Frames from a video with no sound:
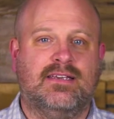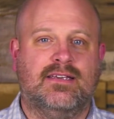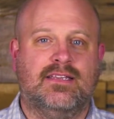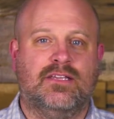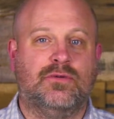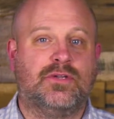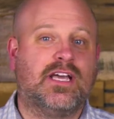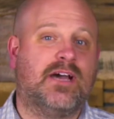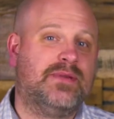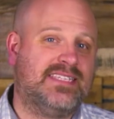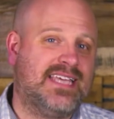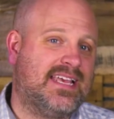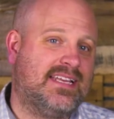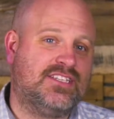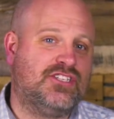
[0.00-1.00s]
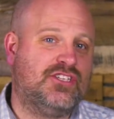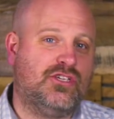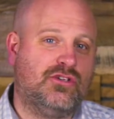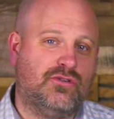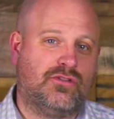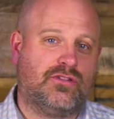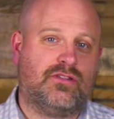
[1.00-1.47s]
There would come a day in his
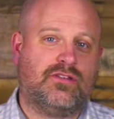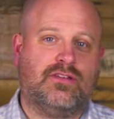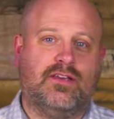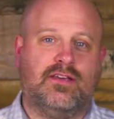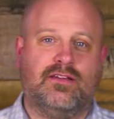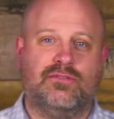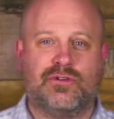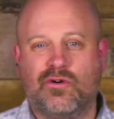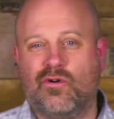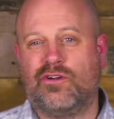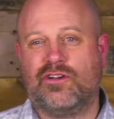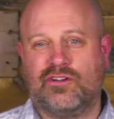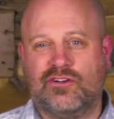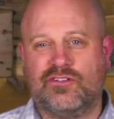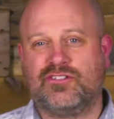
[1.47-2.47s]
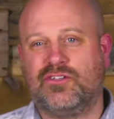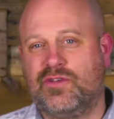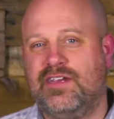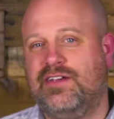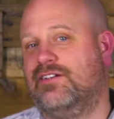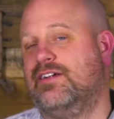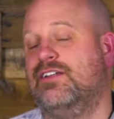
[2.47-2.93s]
youth, recorded also
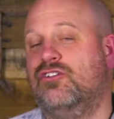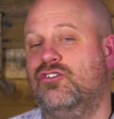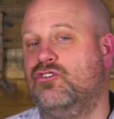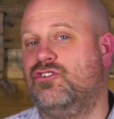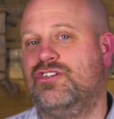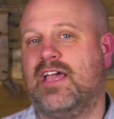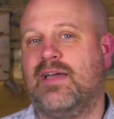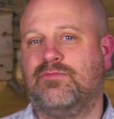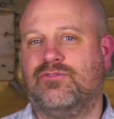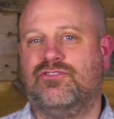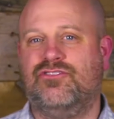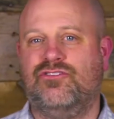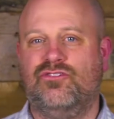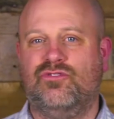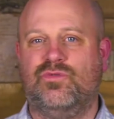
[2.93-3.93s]
here in Luke chapter 2,